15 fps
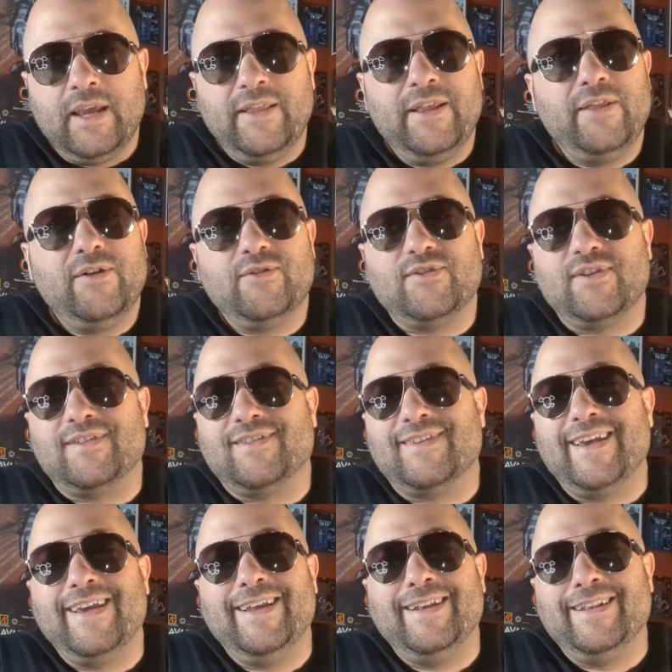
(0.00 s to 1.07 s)
And then there's this
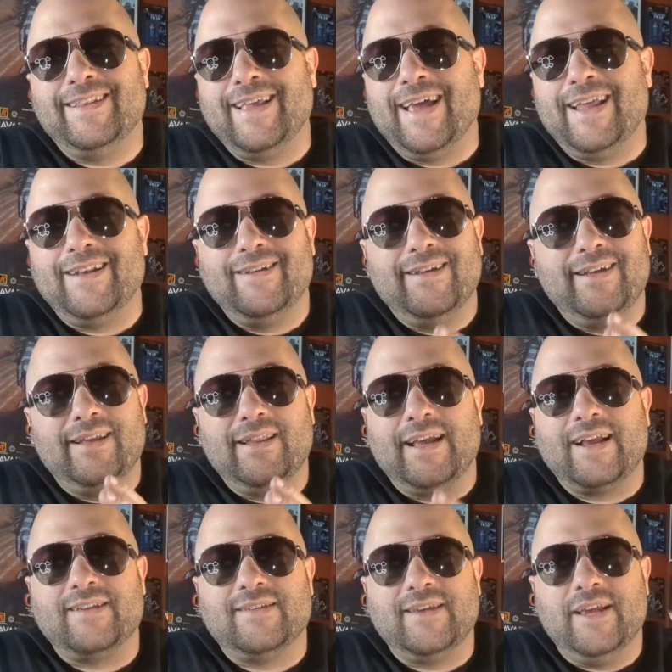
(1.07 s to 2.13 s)
scene that,
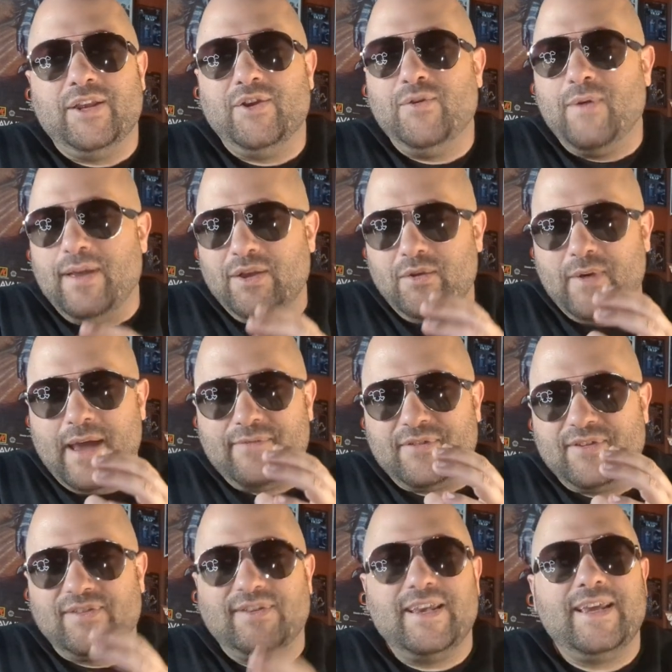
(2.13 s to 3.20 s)
like I said, you have
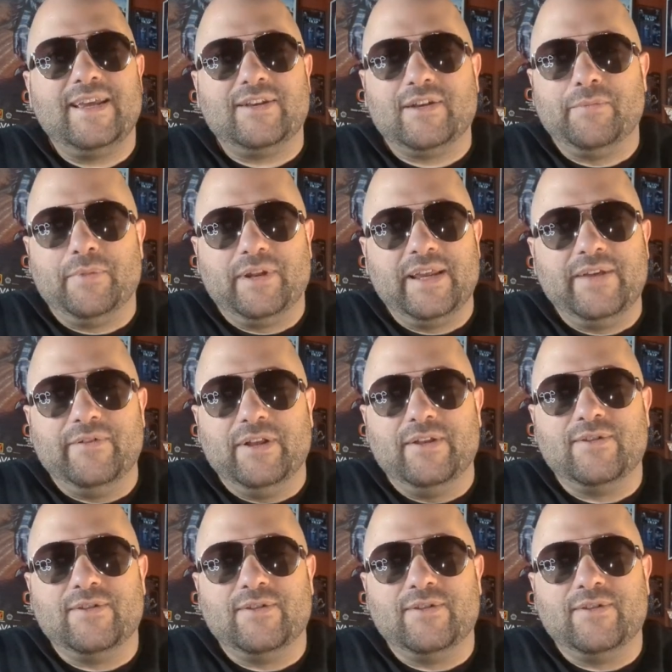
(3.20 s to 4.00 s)
to see it to believe it.